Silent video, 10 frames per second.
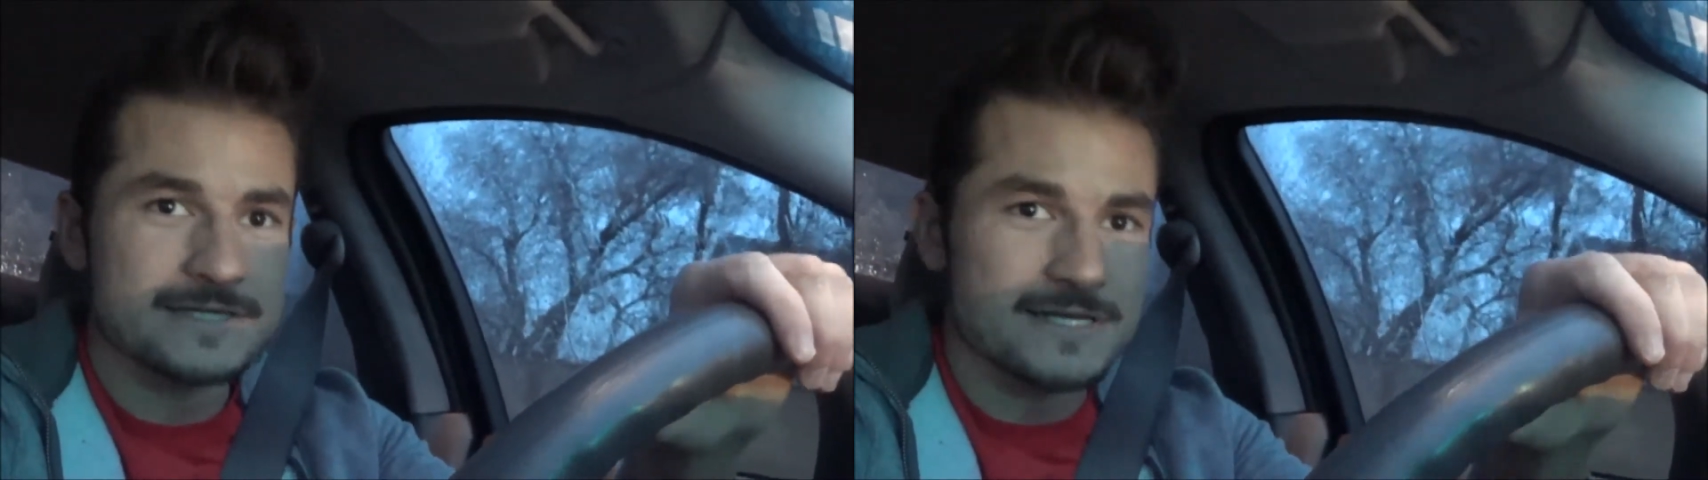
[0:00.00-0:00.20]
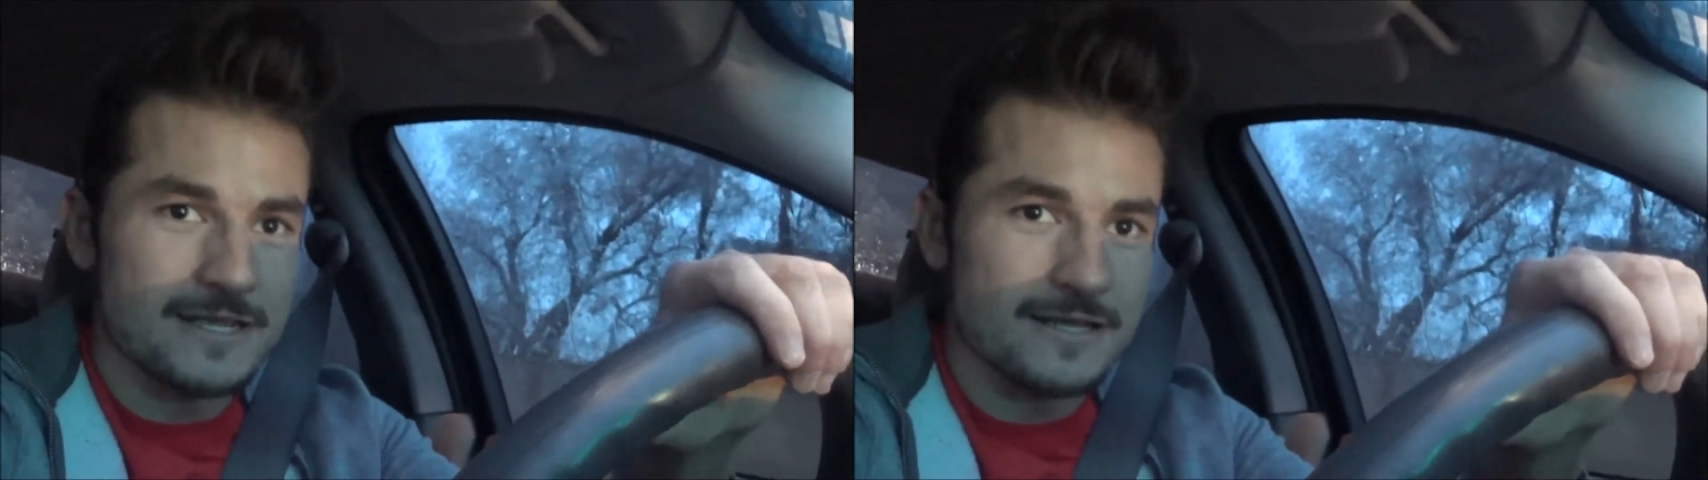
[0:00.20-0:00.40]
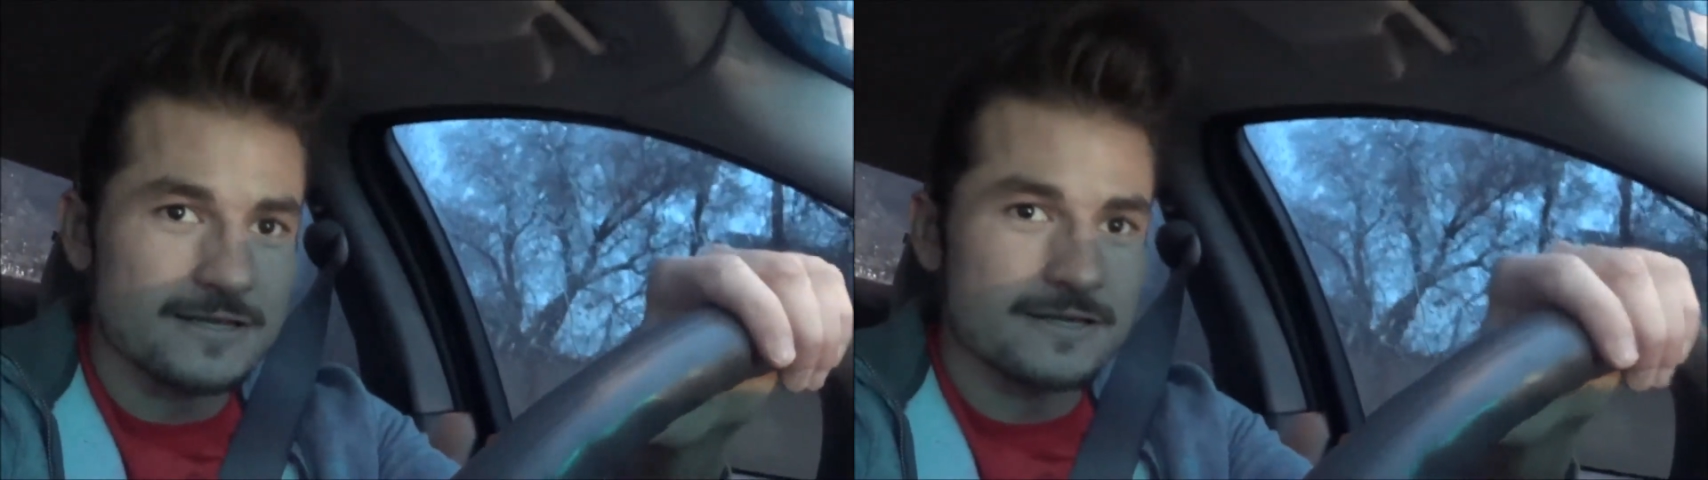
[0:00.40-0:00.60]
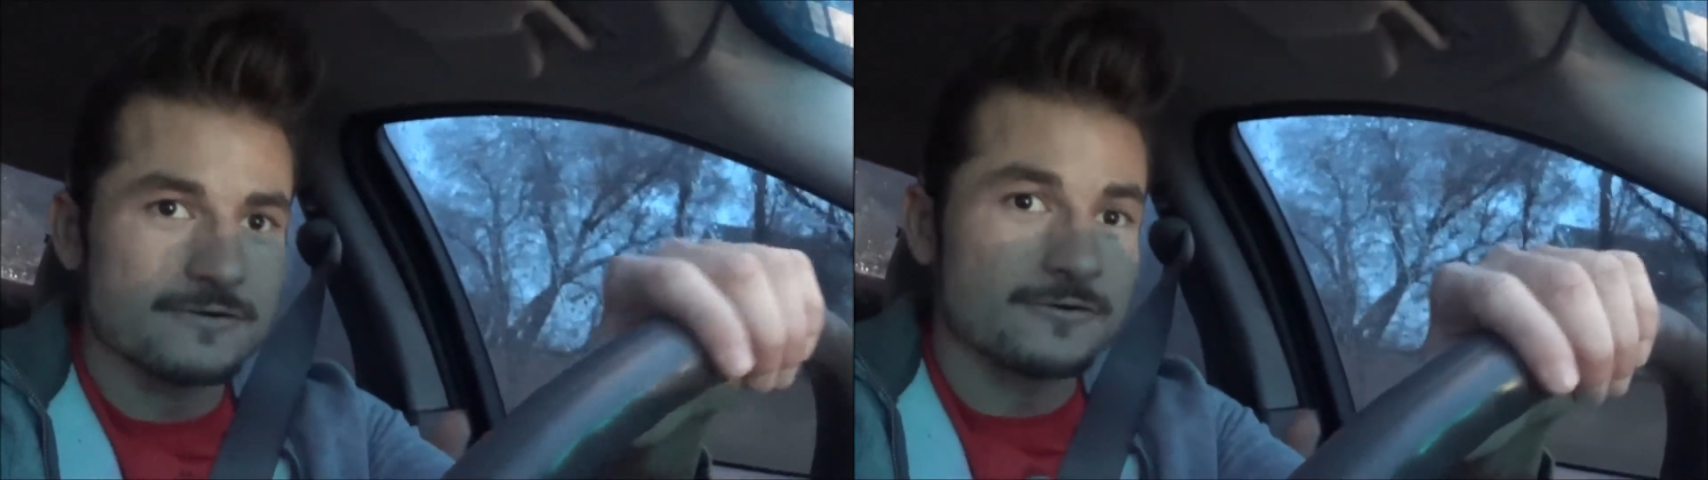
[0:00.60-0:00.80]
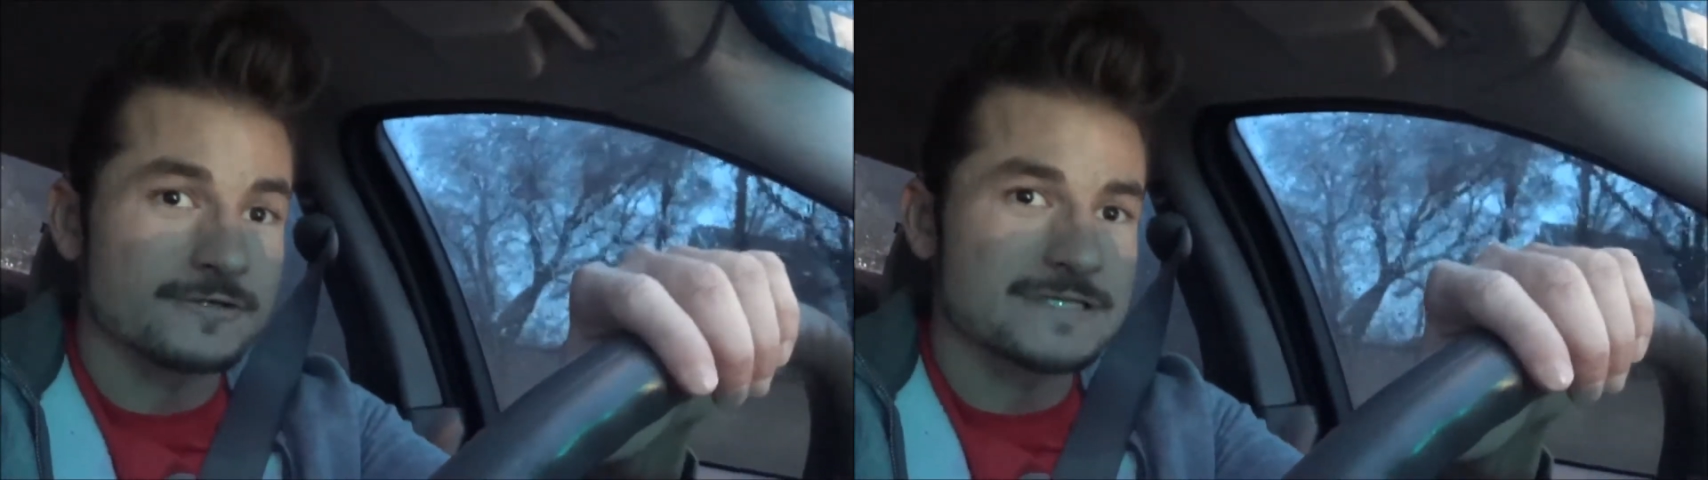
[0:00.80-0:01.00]

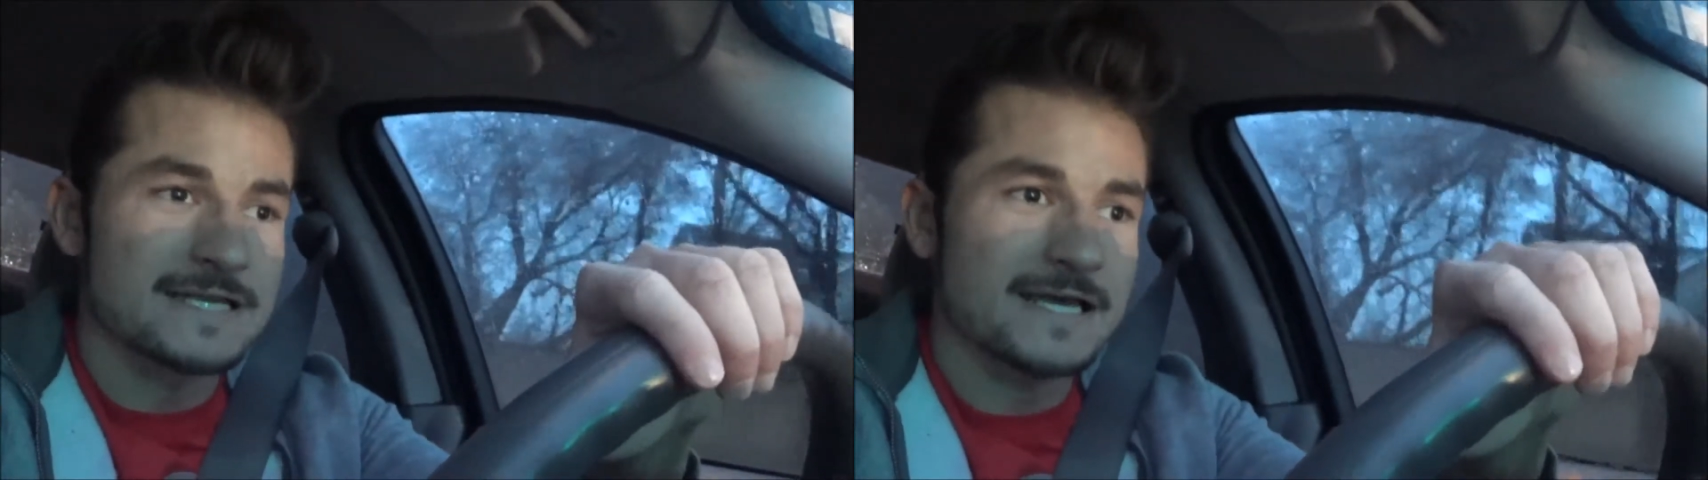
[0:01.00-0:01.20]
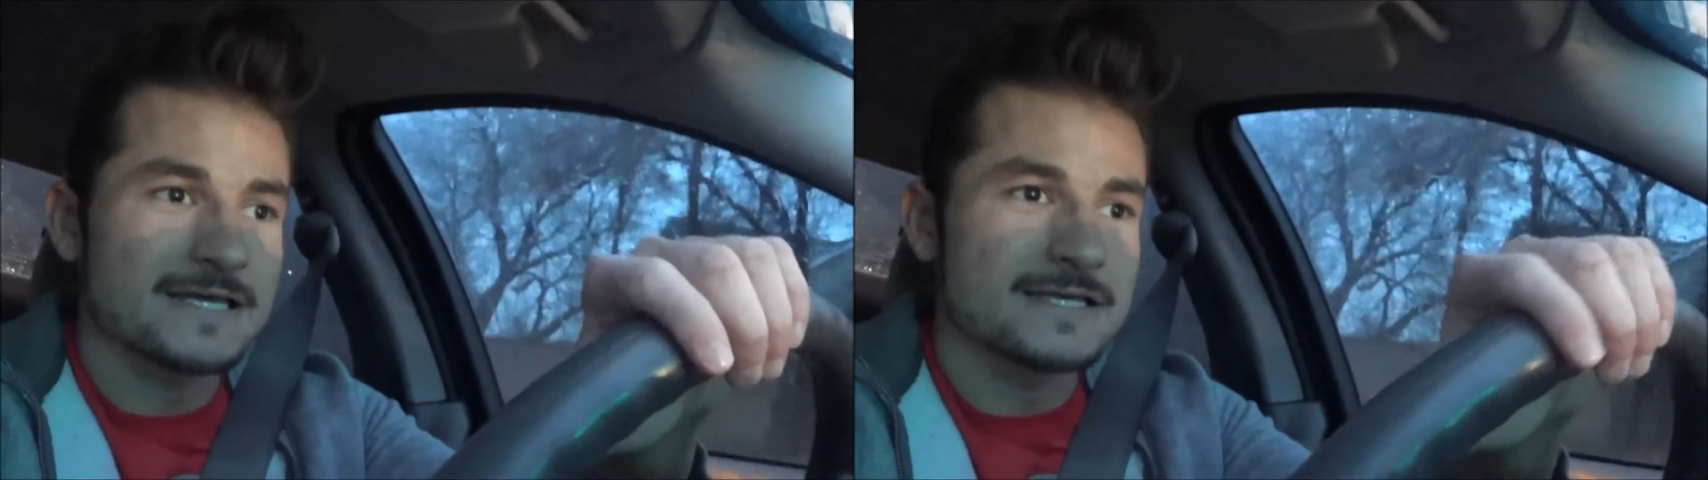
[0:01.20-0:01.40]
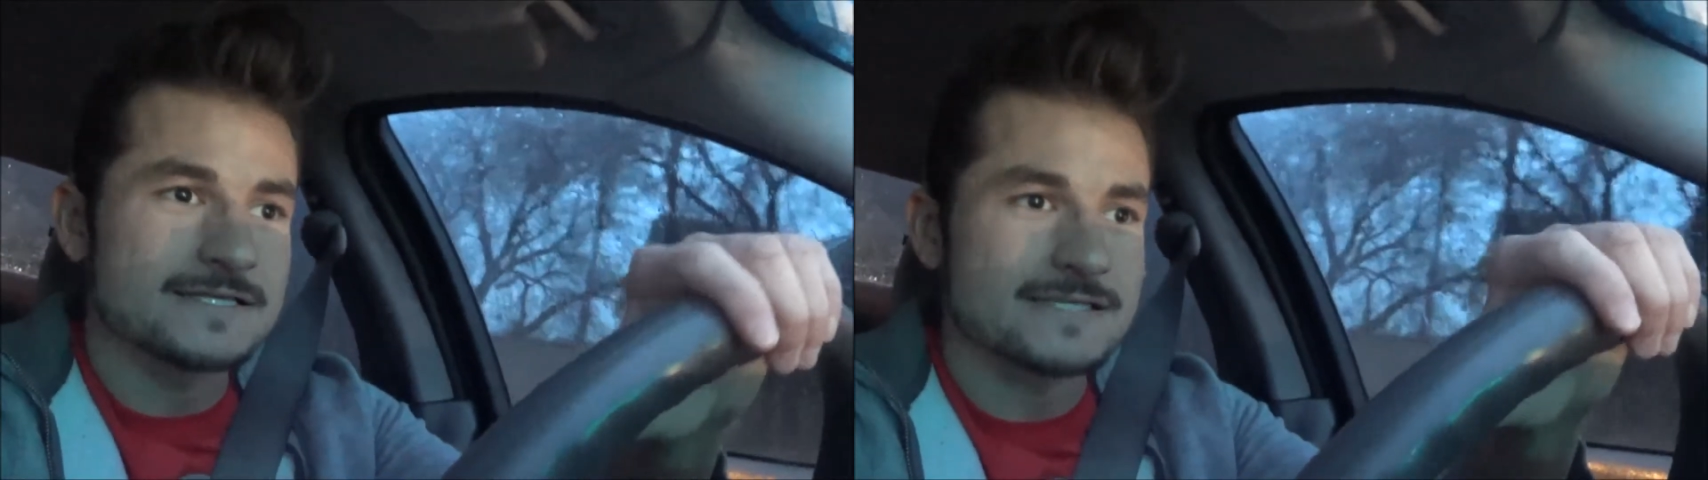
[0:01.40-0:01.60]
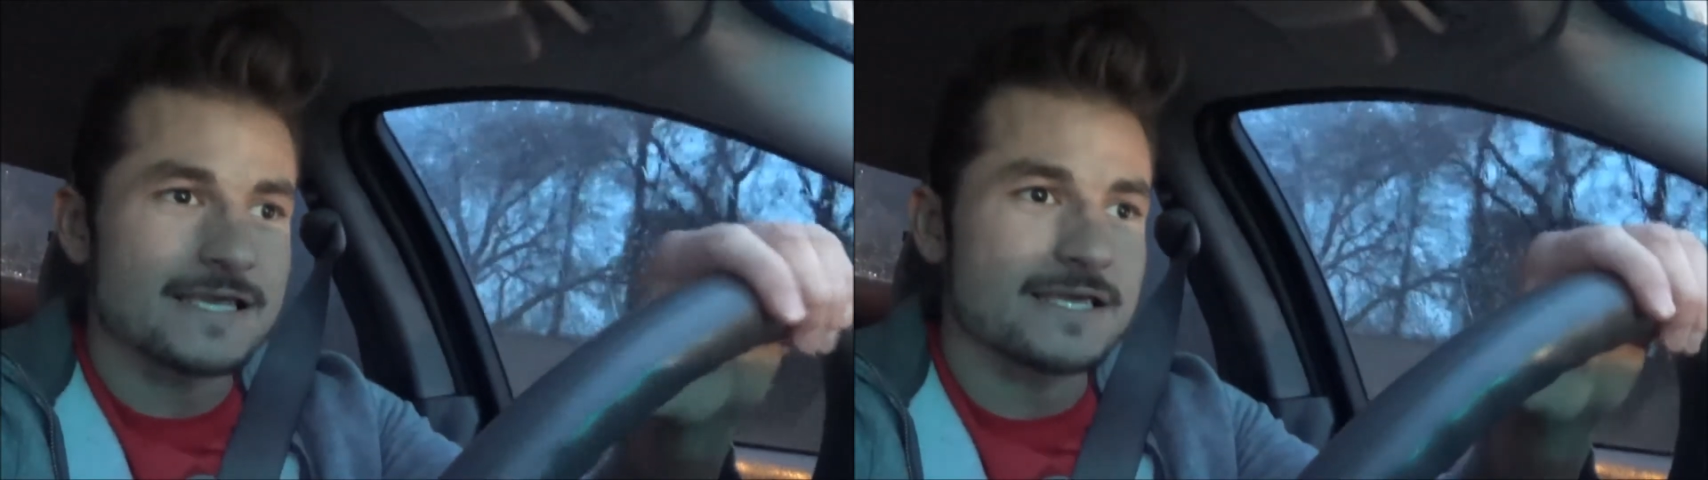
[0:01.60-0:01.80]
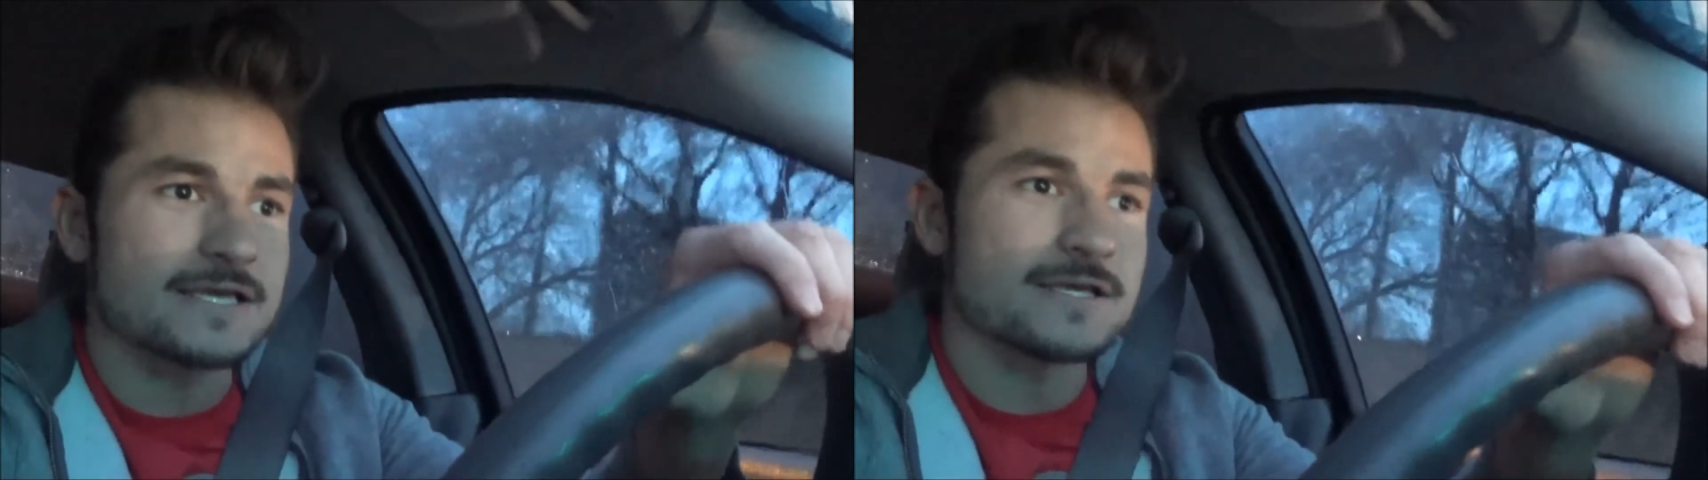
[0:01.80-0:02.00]
Tonight is
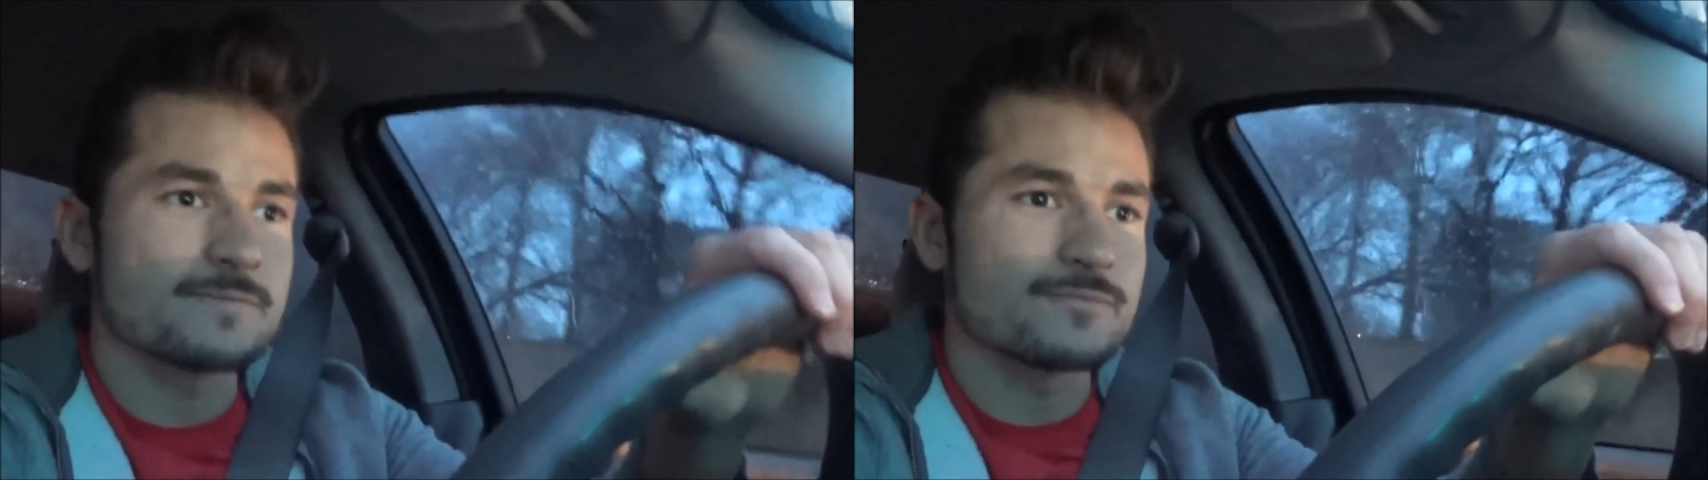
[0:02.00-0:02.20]
a